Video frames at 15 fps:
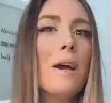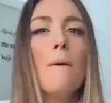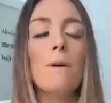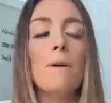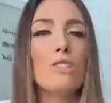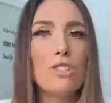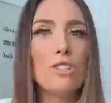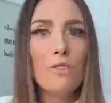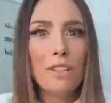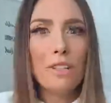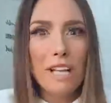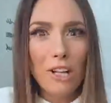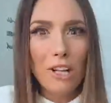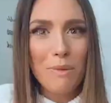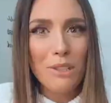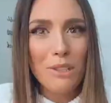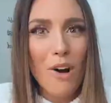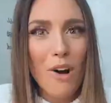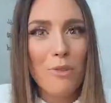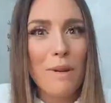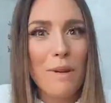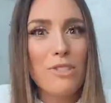But she really helped me along
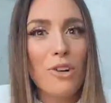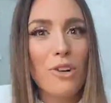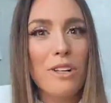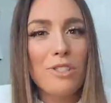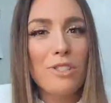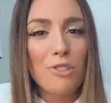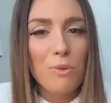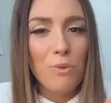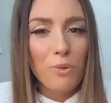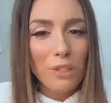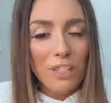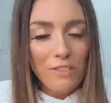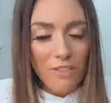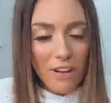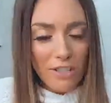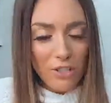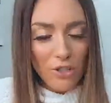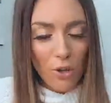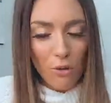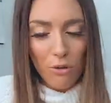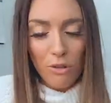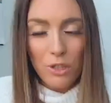with my journey, so it's been really fun to
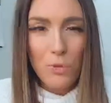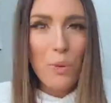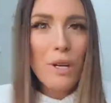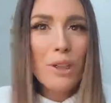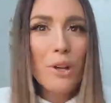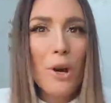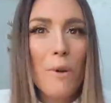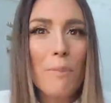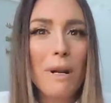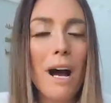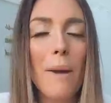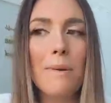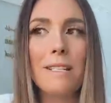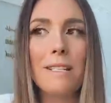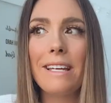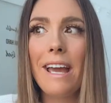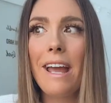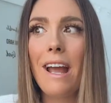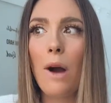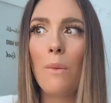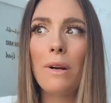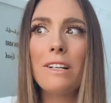go through this with her. But I was like,
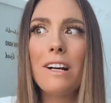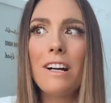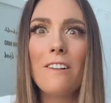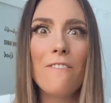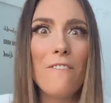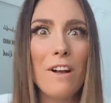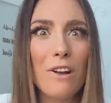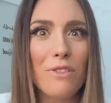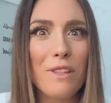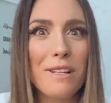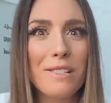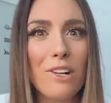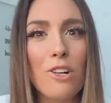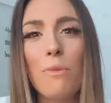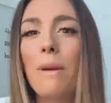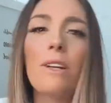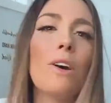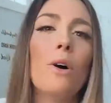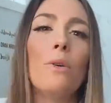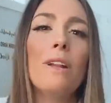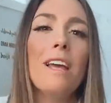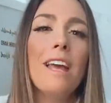hey, I want to kind of figure things out on my
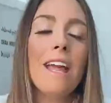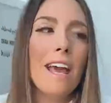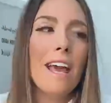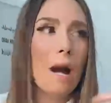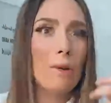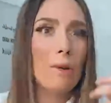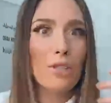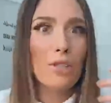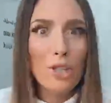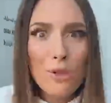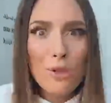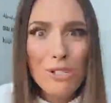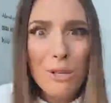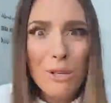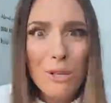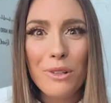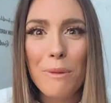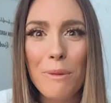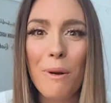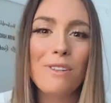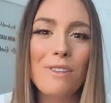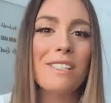own, and I'm a huge community
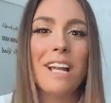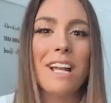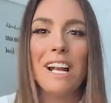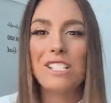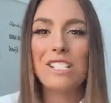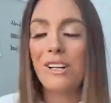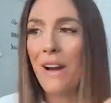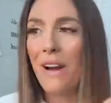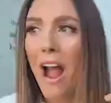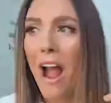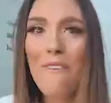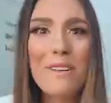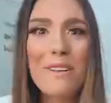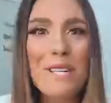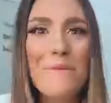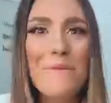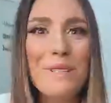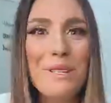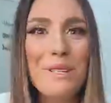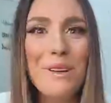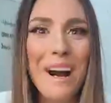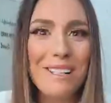person. I share everything with
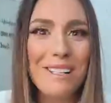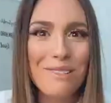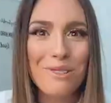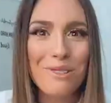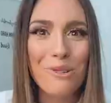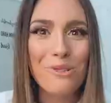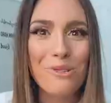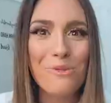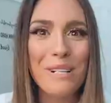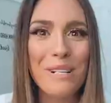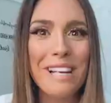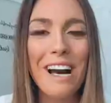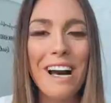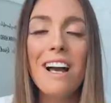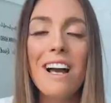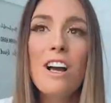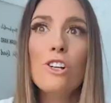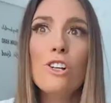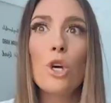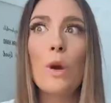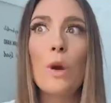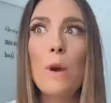you guys on social media,
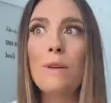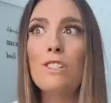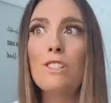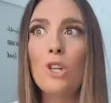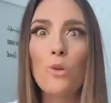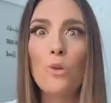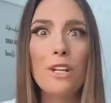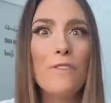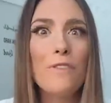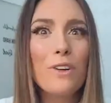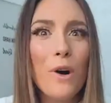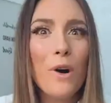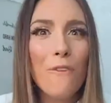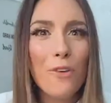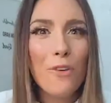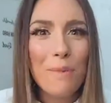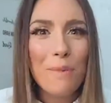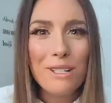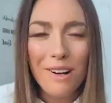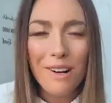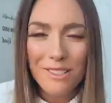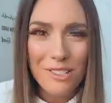so it was so difficult for me
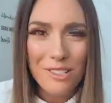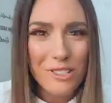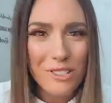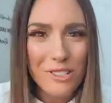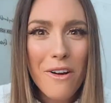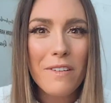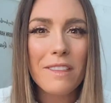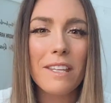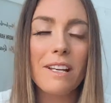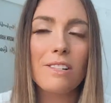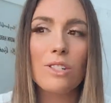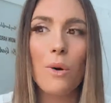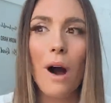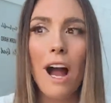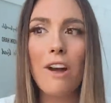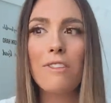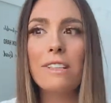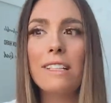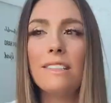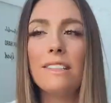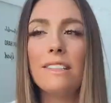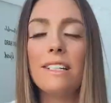not to share everything. So I
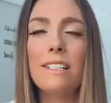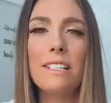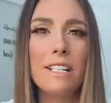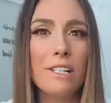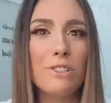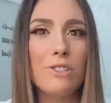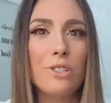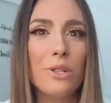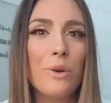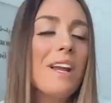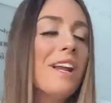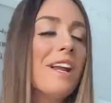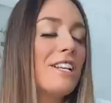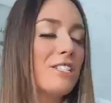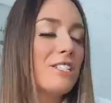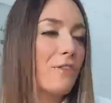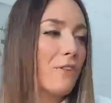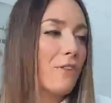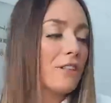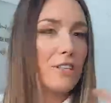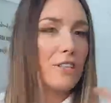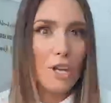really leaned into
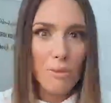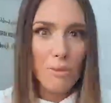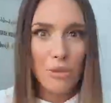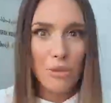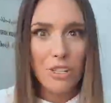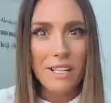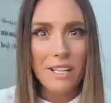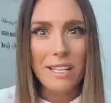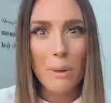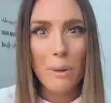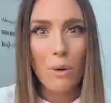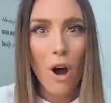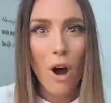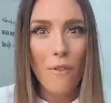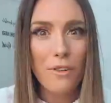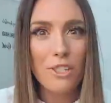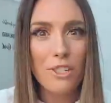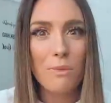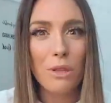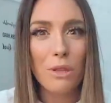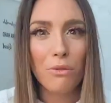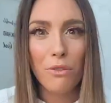different communities that were offered to
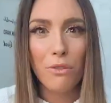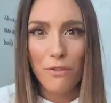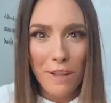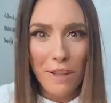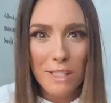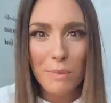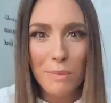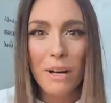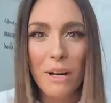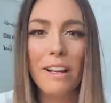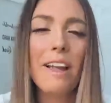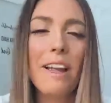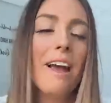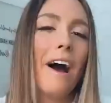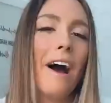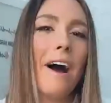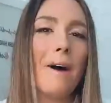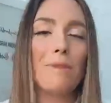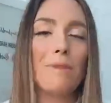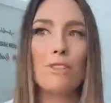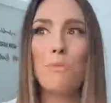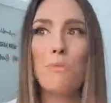me through Facebook.
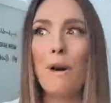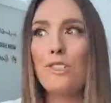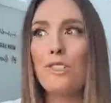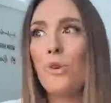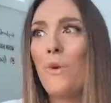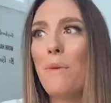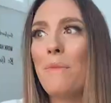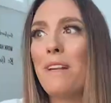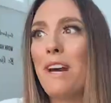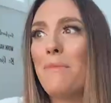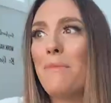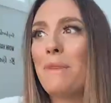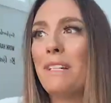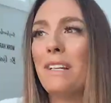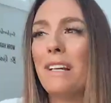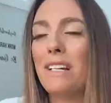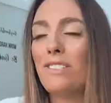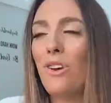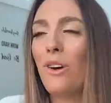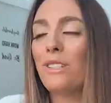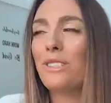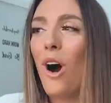There's a bunch of women I'm in. It's
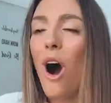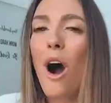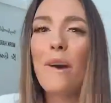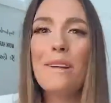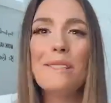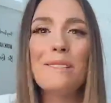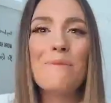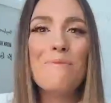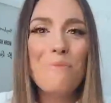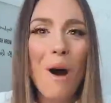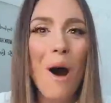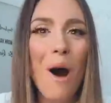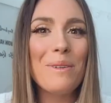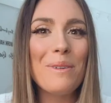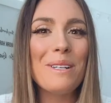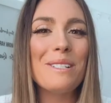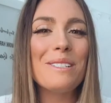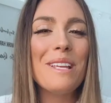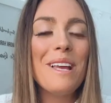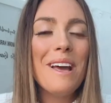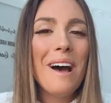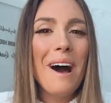called an August Mamas
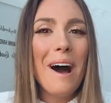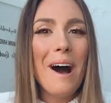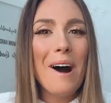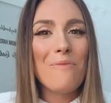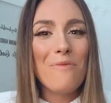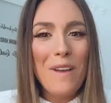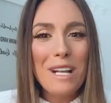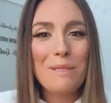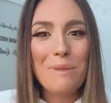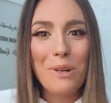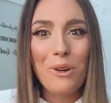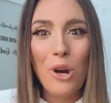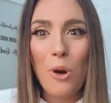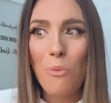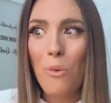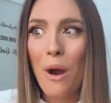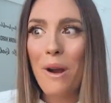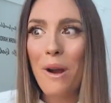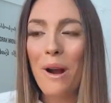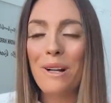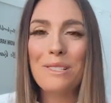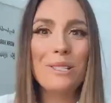Facebook group, where
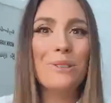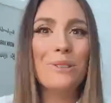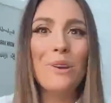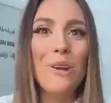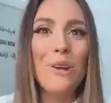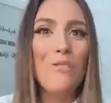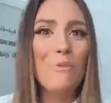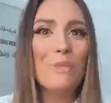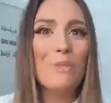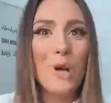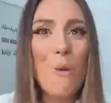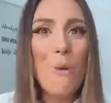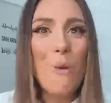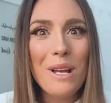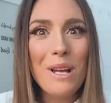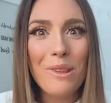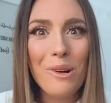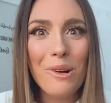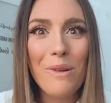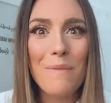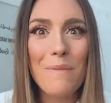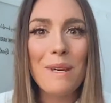I got to learn from so many
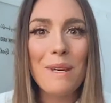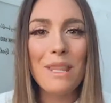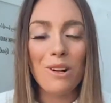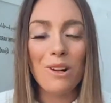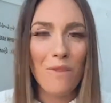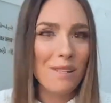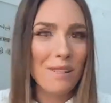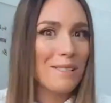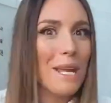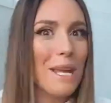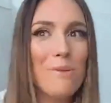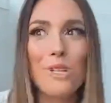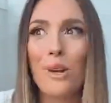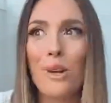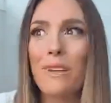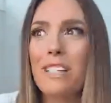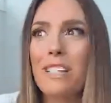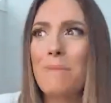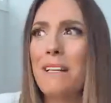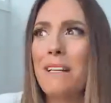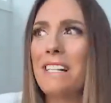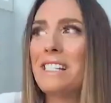other women that are on the same journey as me.